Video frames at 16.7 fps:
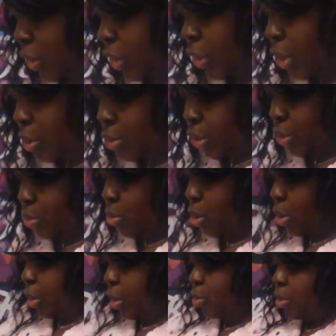show
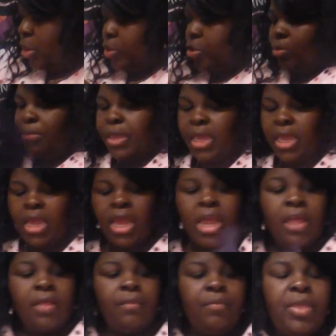you are going to be
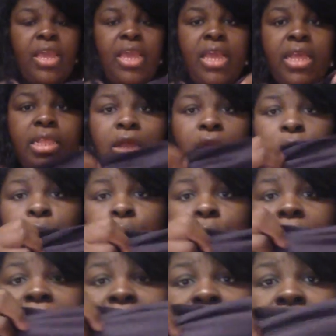these
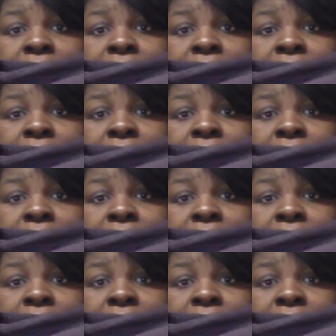right